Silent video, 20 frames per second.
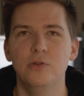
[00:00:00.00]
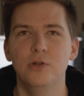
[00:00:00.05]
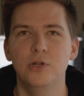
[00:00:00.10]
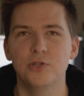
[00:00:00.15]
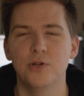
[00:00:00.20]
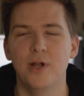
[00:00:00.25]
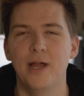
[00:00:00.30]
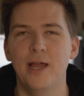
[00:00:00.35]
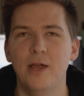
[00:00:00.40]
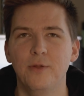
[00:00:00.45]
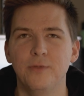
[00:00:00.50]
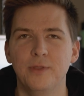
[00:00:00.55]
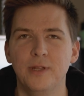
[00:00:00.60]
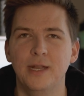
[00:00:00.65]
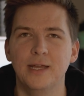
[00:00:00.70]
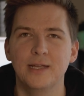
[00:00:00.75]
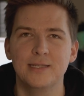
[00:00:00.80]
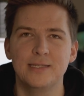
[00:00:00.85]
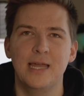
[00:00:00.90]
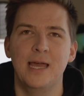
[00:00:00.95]
you to try out the
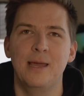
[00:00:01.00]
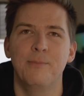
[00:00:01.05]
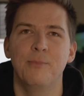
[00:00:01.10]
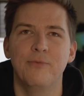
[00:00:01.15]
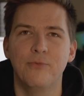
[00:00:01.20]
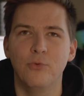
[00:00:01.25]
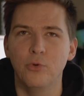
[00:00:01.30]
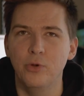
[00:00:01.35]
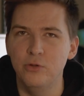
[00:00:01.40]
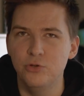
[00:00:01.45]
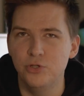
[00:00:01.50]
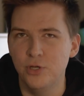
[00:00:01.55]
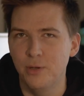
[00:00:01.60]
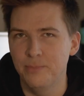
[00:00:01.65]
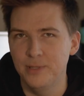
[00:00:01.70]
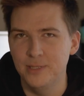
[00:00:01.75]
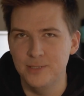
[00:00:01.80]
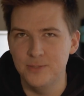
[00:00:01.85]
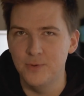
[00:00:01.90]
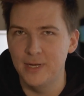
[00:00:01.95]
next time before you
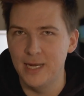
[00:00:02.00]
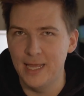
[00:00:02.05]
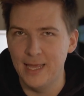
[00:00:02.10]
jump into an